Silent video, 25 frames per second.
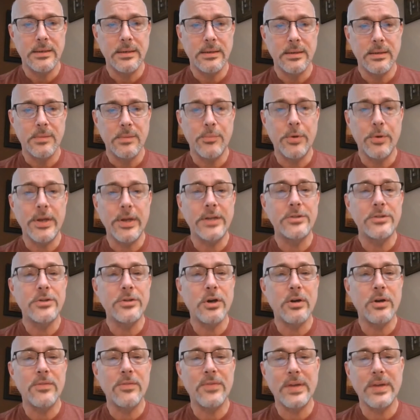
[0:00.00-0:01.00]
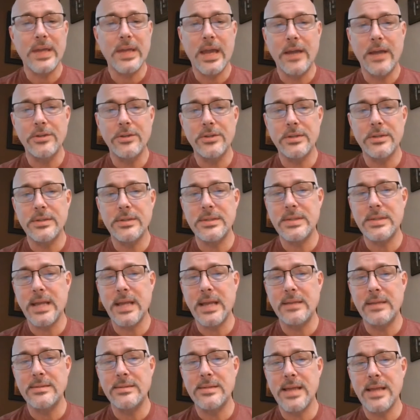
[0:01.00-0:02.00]
The breach notification
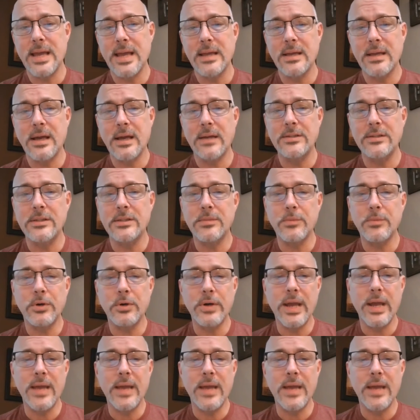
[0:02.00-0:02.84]
states that customer